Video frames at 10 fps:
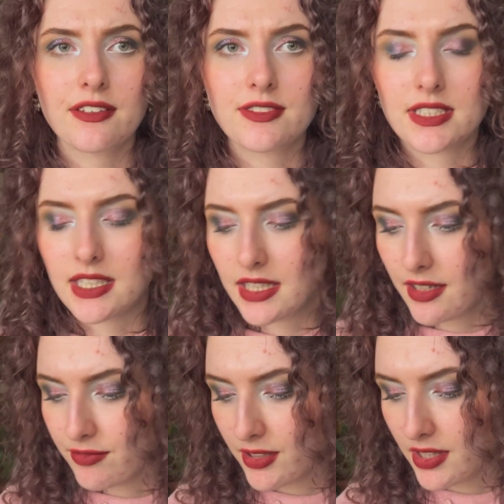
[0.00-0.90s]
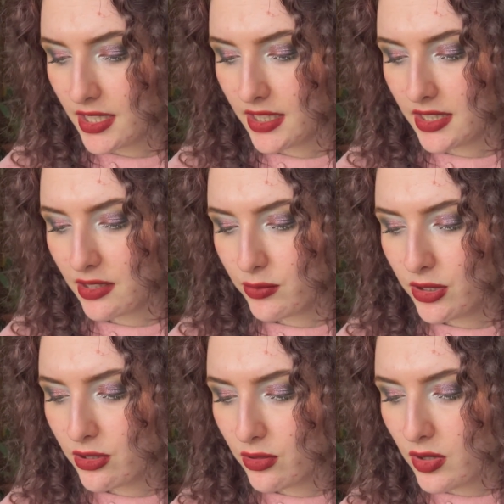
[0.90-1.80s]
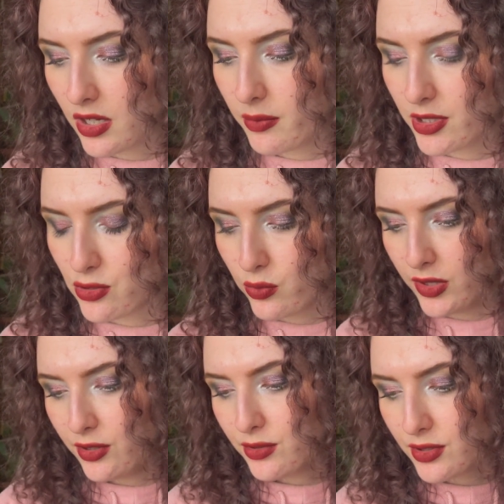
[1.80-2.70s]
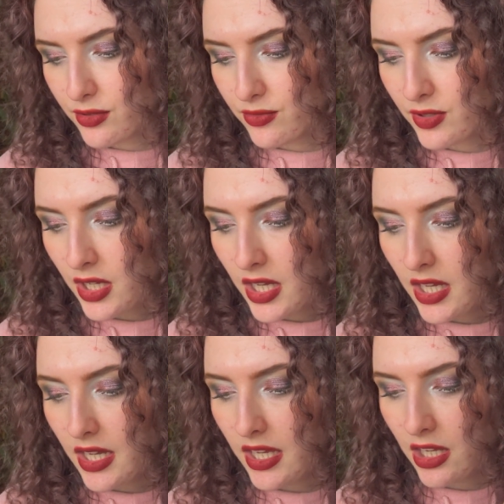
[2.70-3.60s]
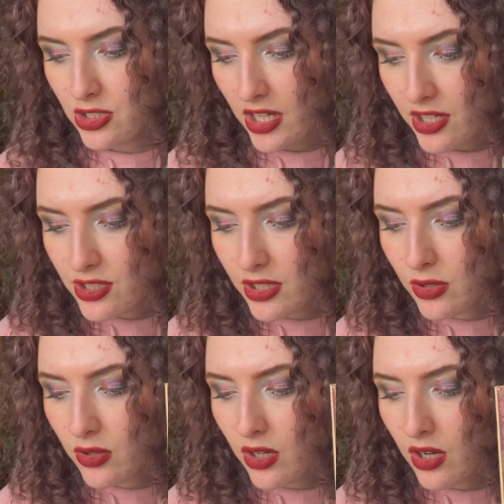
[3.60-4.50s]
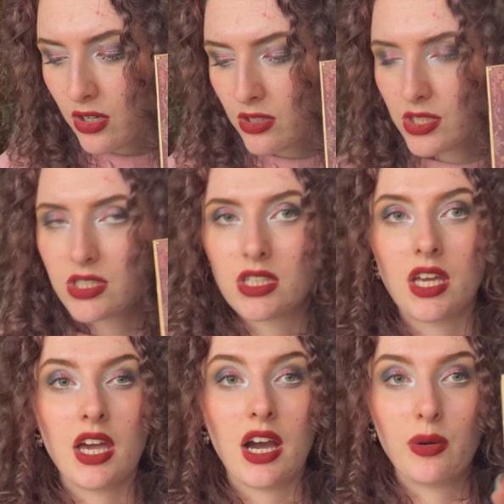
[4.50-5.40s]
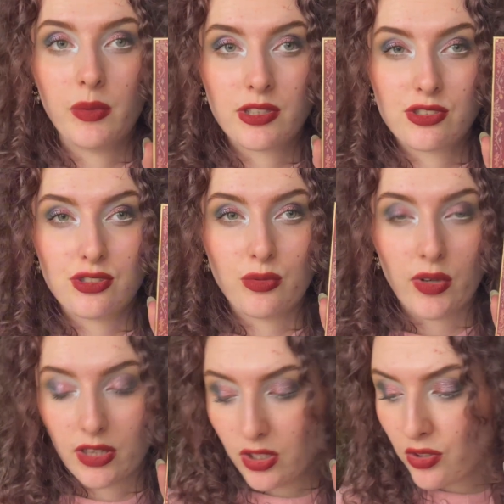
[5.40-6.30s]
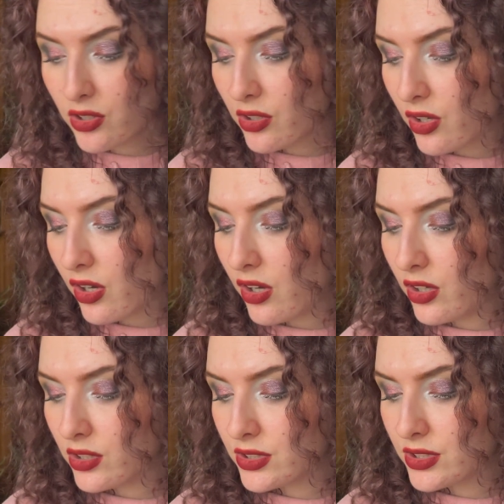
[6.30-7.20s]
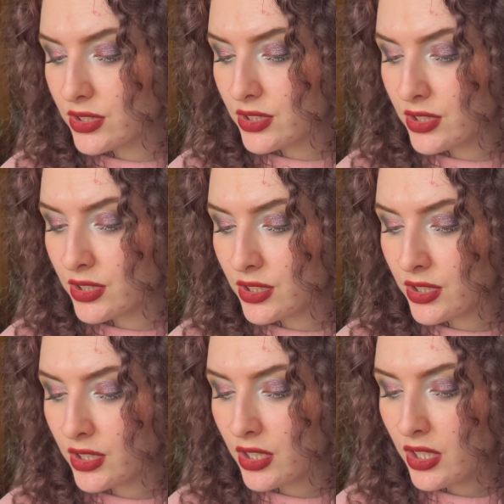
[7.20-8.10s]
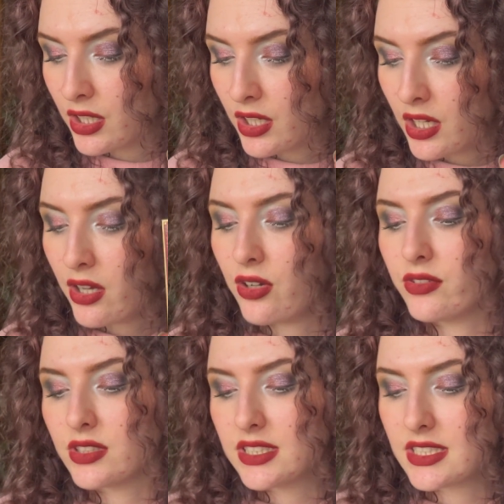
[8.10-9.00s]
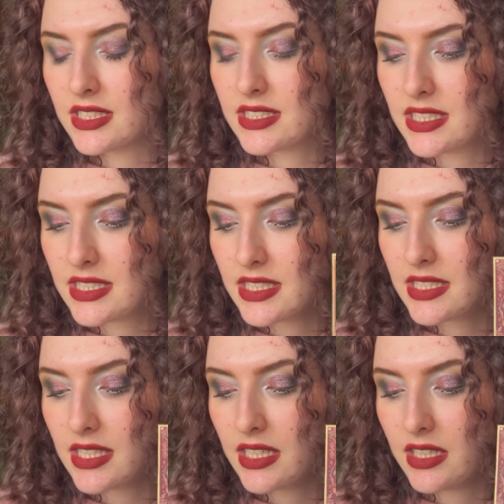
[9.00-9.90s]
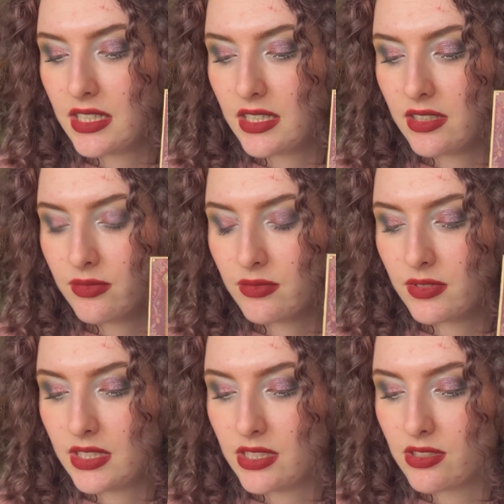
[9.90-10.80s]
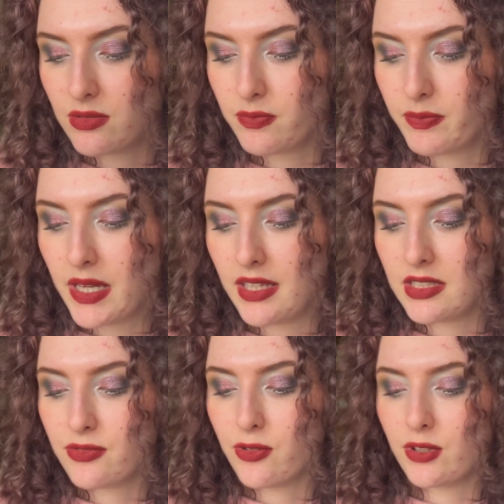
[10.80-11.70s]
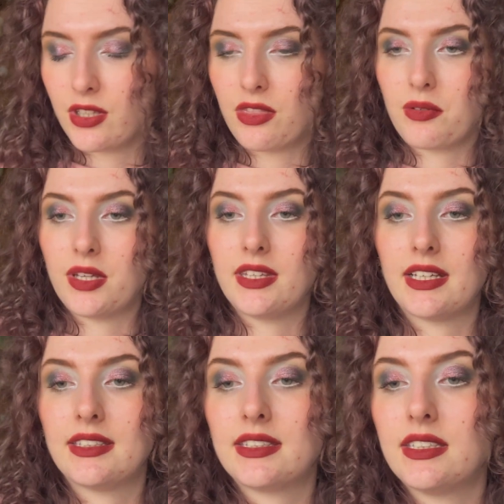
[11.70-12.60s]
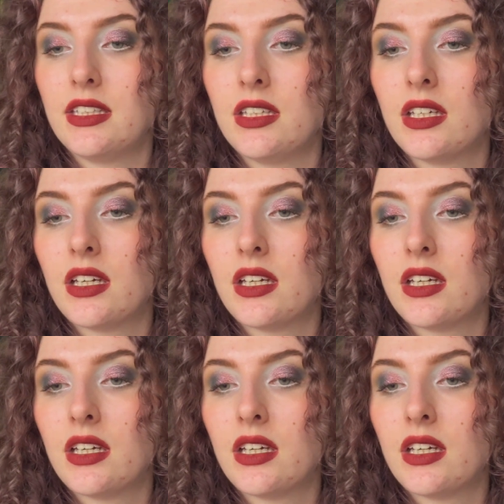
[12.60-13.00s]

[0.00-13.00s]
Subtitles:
I've said everything. Like, we know how much one use of each eyeshadow costs, how much one look costs. Obviously, since this is this palette is $43.90